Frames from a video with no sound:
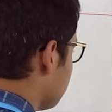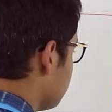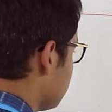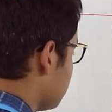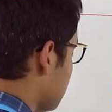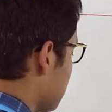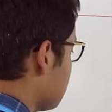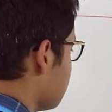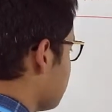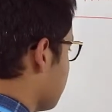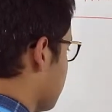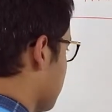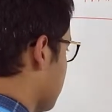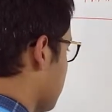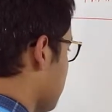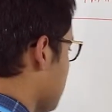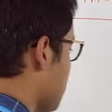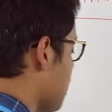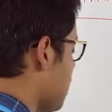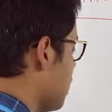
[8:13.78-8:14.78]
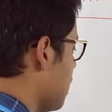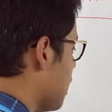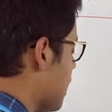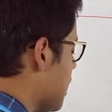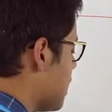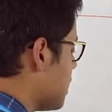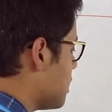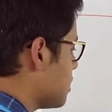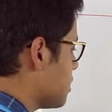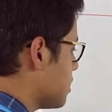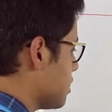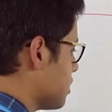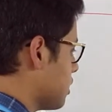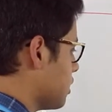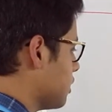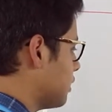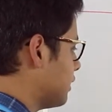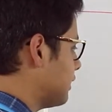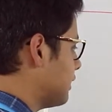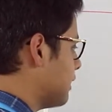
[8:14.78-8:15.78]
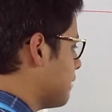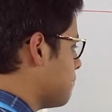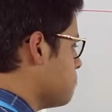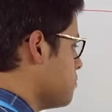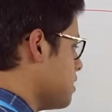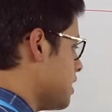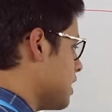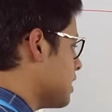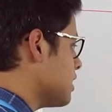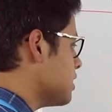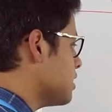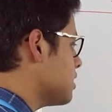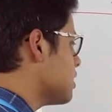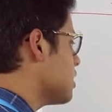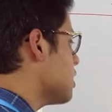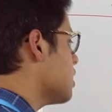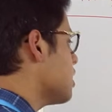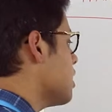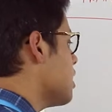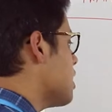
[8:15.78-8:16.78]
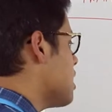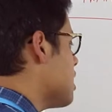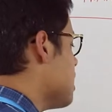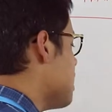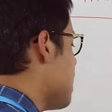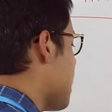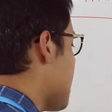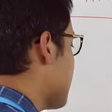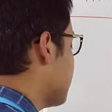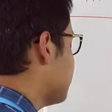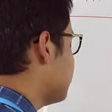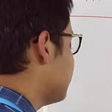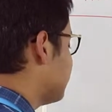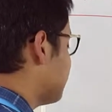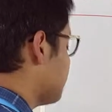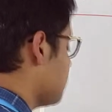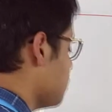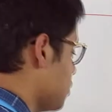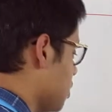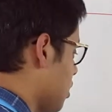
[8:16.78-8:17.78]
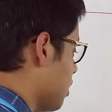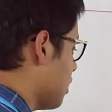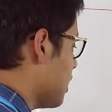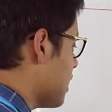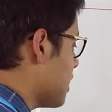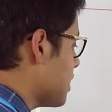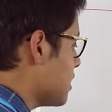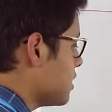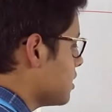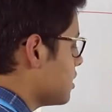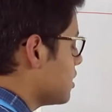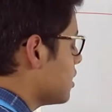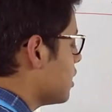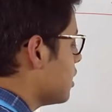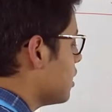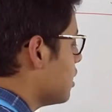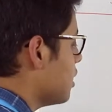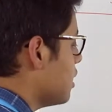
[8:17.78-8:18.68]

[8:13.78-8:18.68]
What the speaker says: children eat some bread and some chocolate.